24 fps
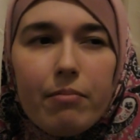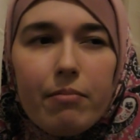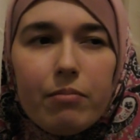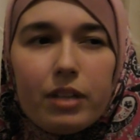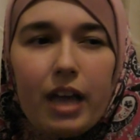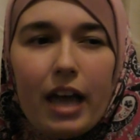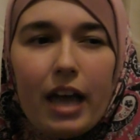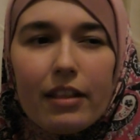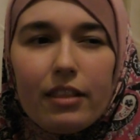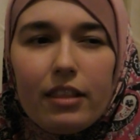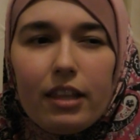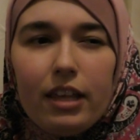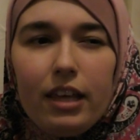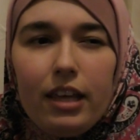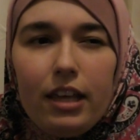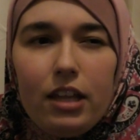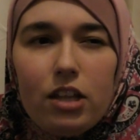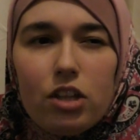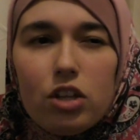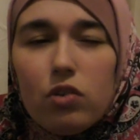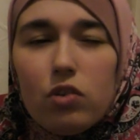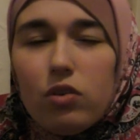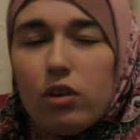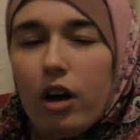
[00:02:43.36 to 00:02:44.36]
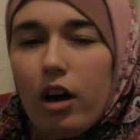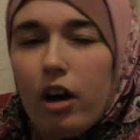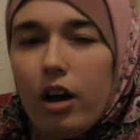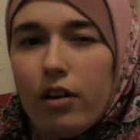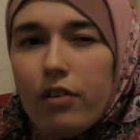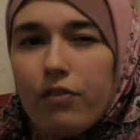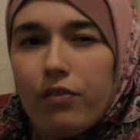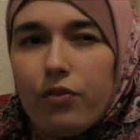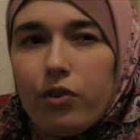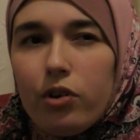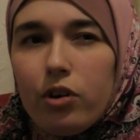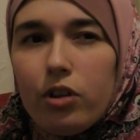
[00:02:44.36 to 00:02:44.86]
had the new
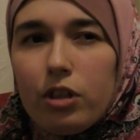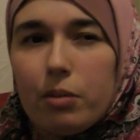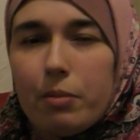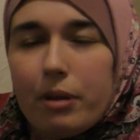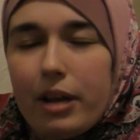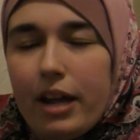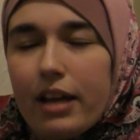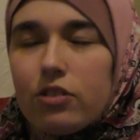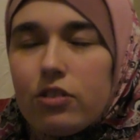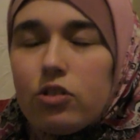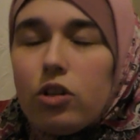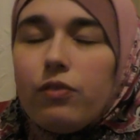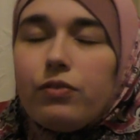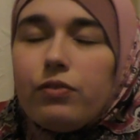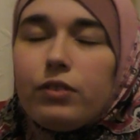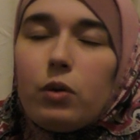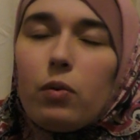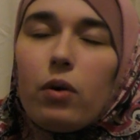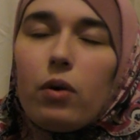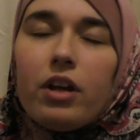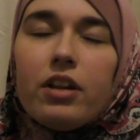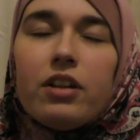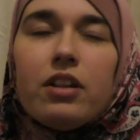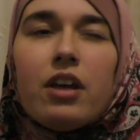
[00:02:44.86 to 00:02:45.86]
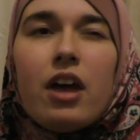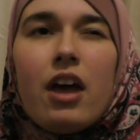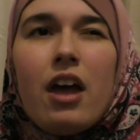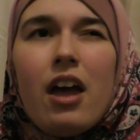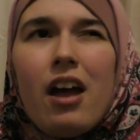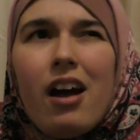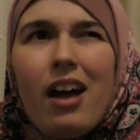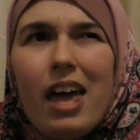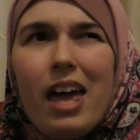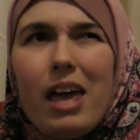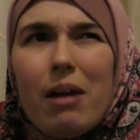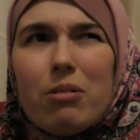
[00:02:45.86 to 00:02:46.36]
yarn for the Banat Softy one,
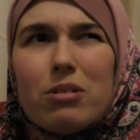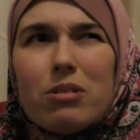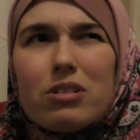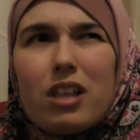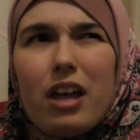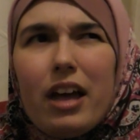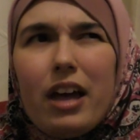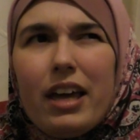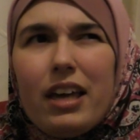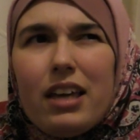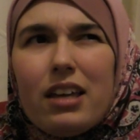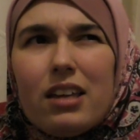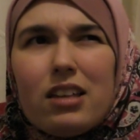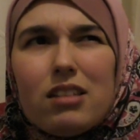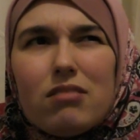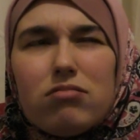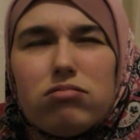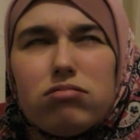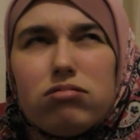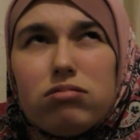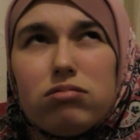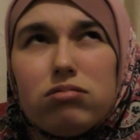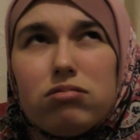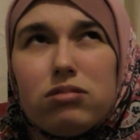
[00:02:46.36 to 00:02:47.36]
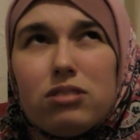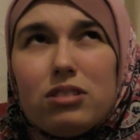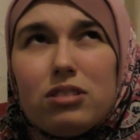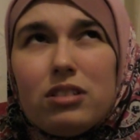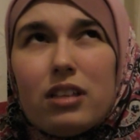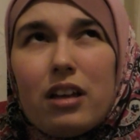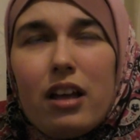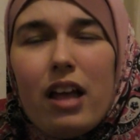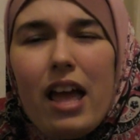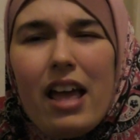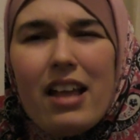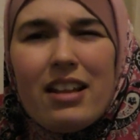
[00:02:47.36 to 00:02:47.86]
it was
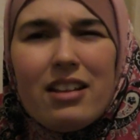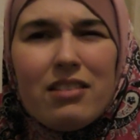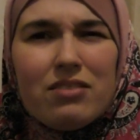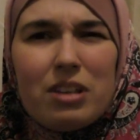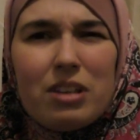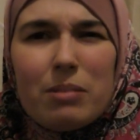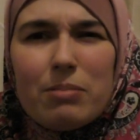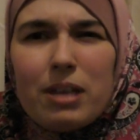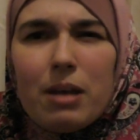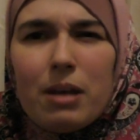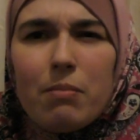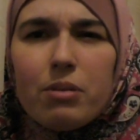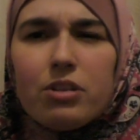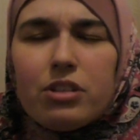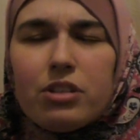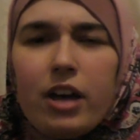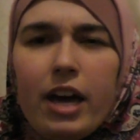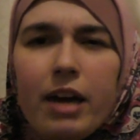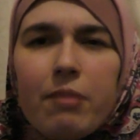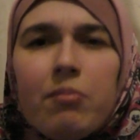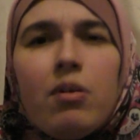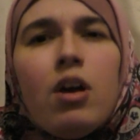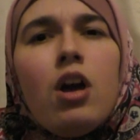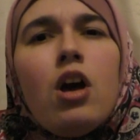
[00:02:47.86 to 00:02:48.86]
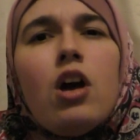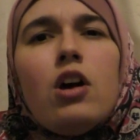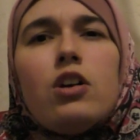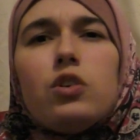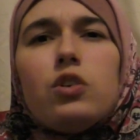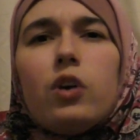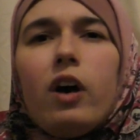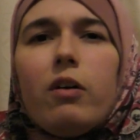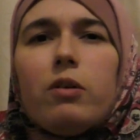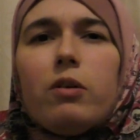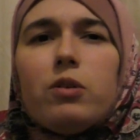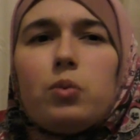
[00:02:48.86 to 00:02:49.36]
end of September time,
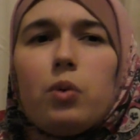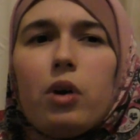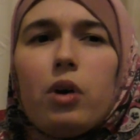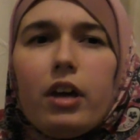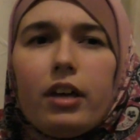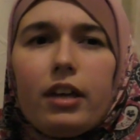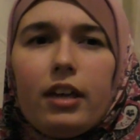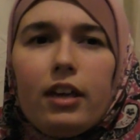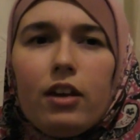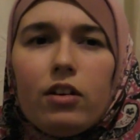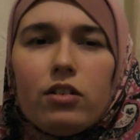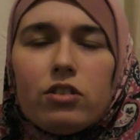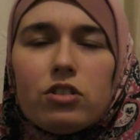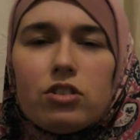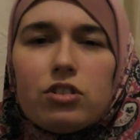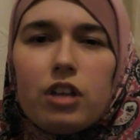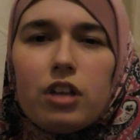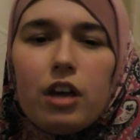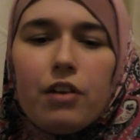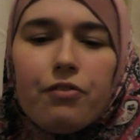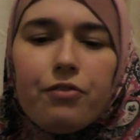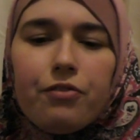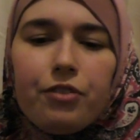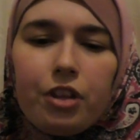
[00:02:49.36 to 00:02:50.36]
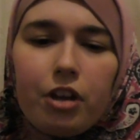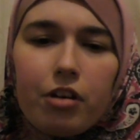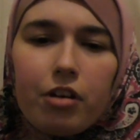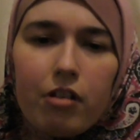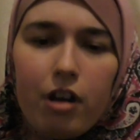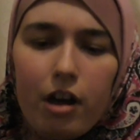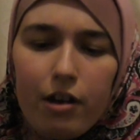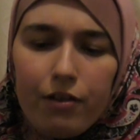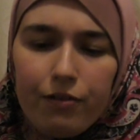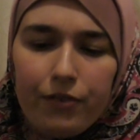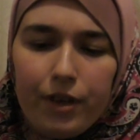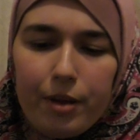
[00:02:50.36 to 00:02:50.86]
so I was working on stuff for the
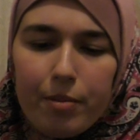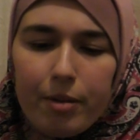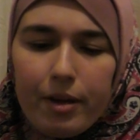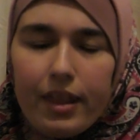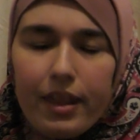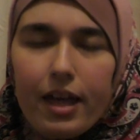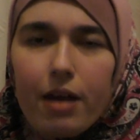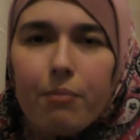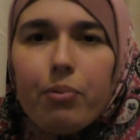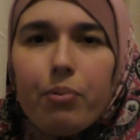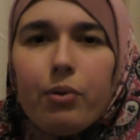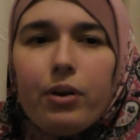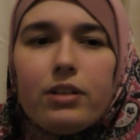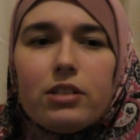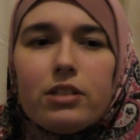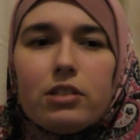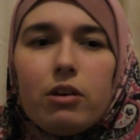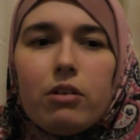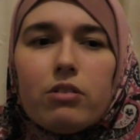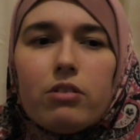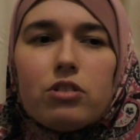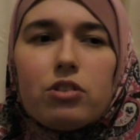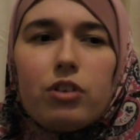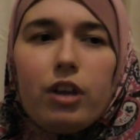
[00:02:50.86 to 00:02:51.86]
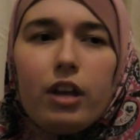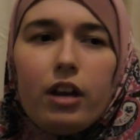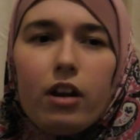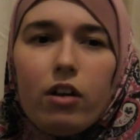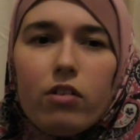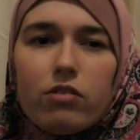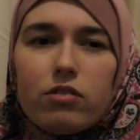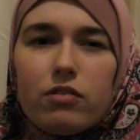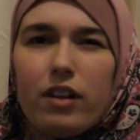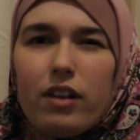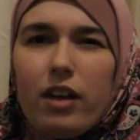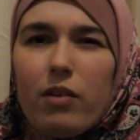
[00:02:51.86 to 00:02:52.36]
craft fair by that point, so I was doing
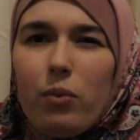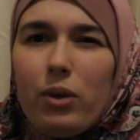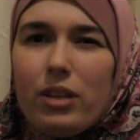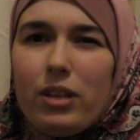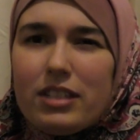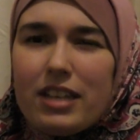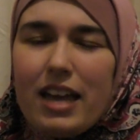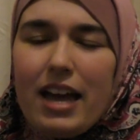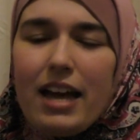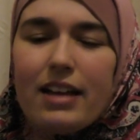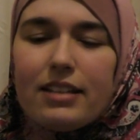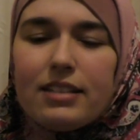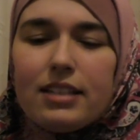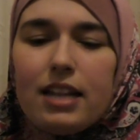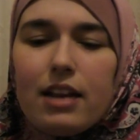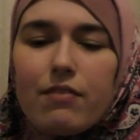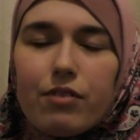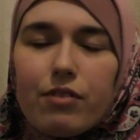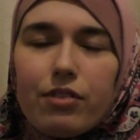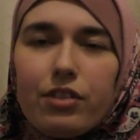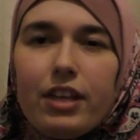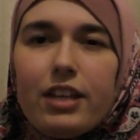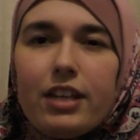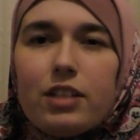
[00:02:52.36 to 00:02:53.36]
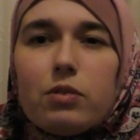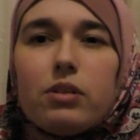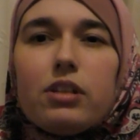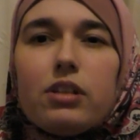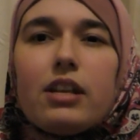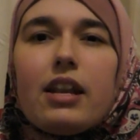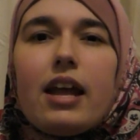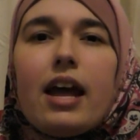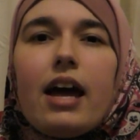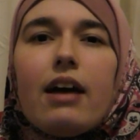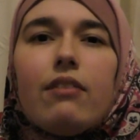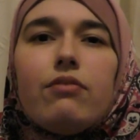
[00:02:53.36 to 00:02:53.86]
lots of winter hats and everything, so I
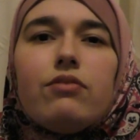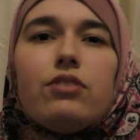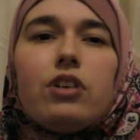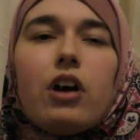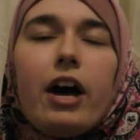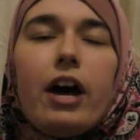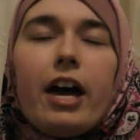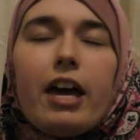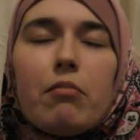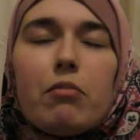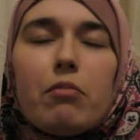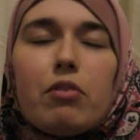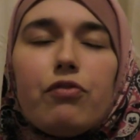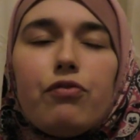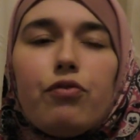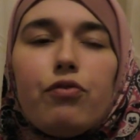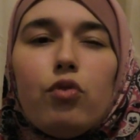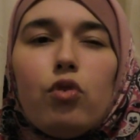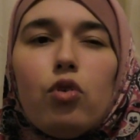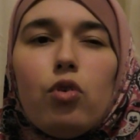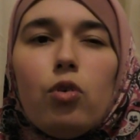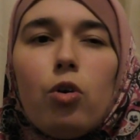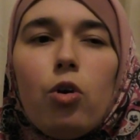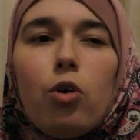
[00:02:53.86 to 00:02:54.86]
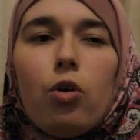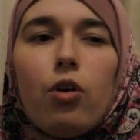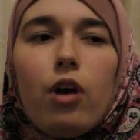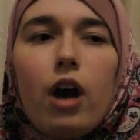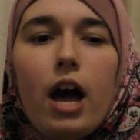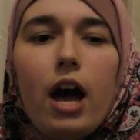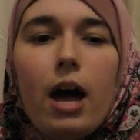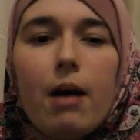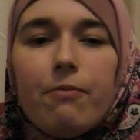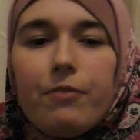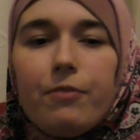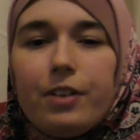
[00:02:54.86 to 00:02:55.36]
didn't have time for
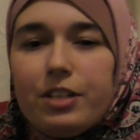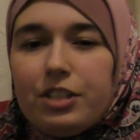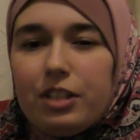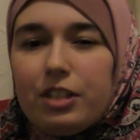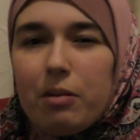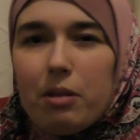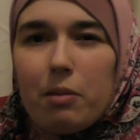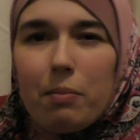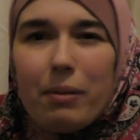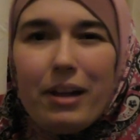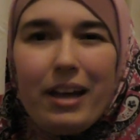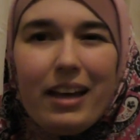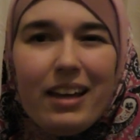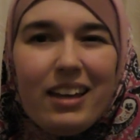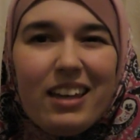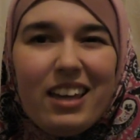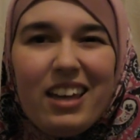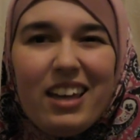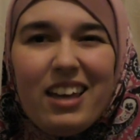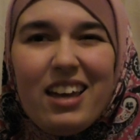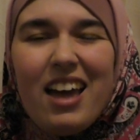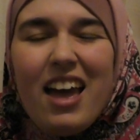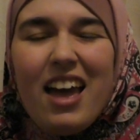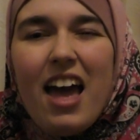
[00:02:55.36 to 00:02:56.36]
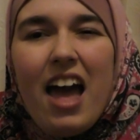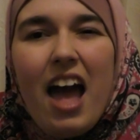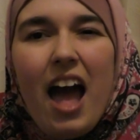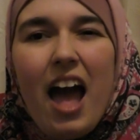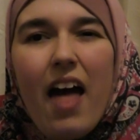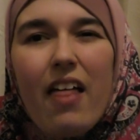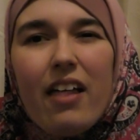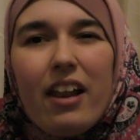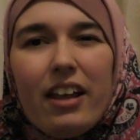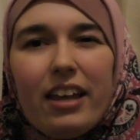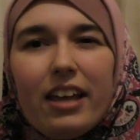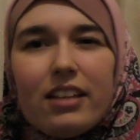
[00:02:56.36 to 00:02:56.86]
finishing up with the blanket,
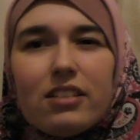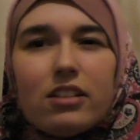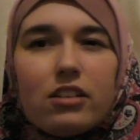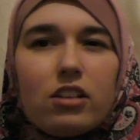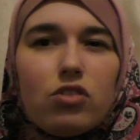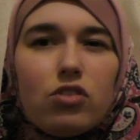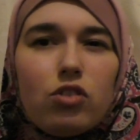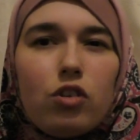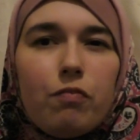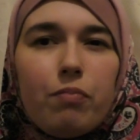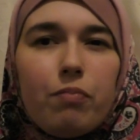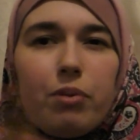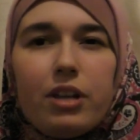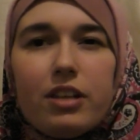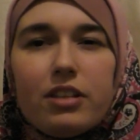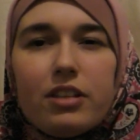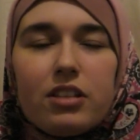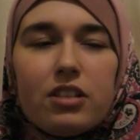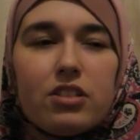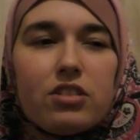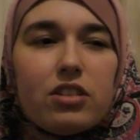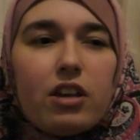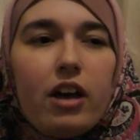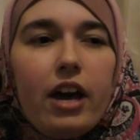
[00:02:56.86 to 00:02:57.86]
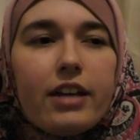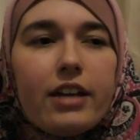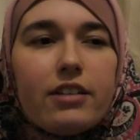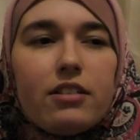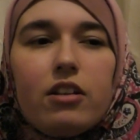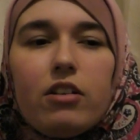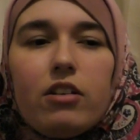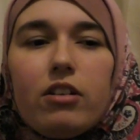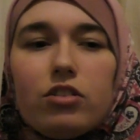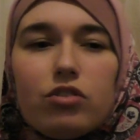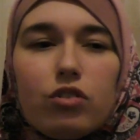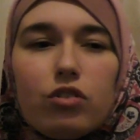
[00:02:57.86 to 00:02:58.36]
and I guess I just sort of put it to the side
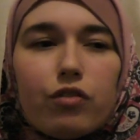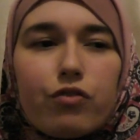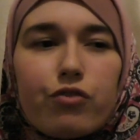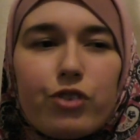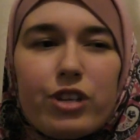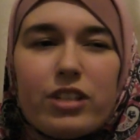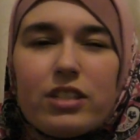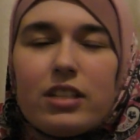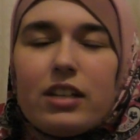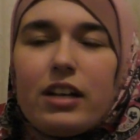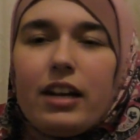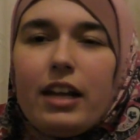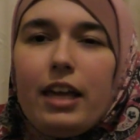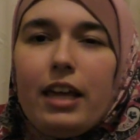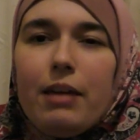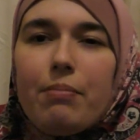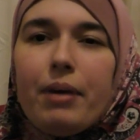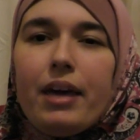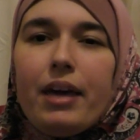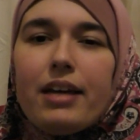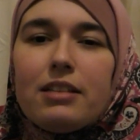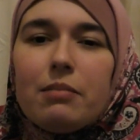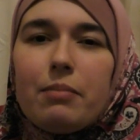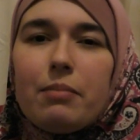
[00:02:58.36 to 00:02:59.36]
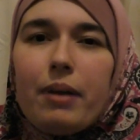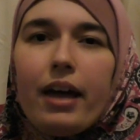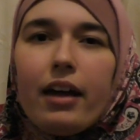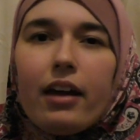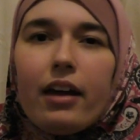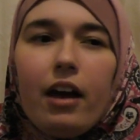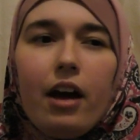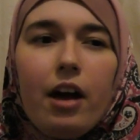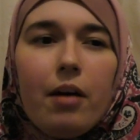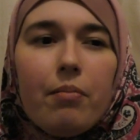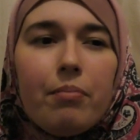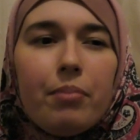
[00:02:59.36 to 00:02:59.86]
and only sort of recently picked it back
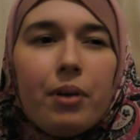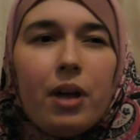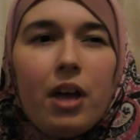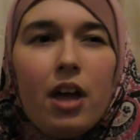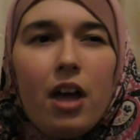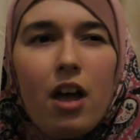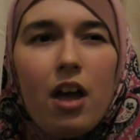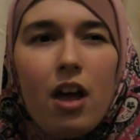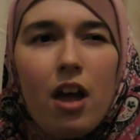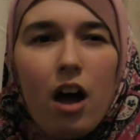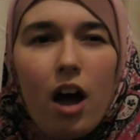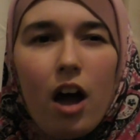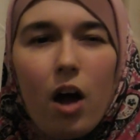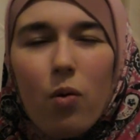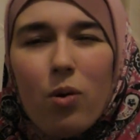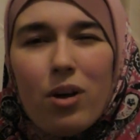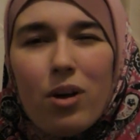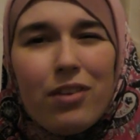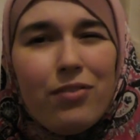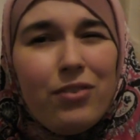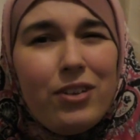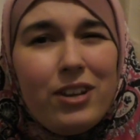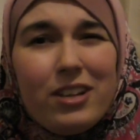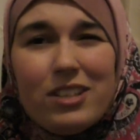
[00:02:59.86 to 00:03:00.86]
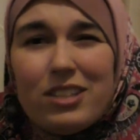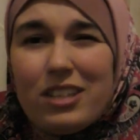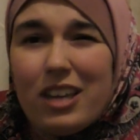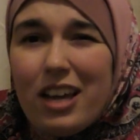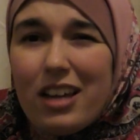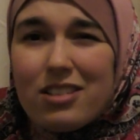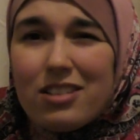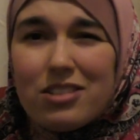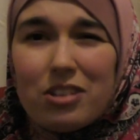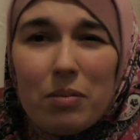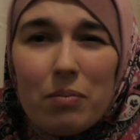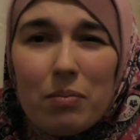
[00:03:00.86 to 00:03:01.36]
up. I want to finish it
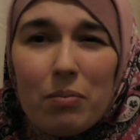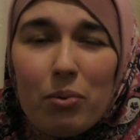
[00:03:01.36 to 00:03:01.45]
at some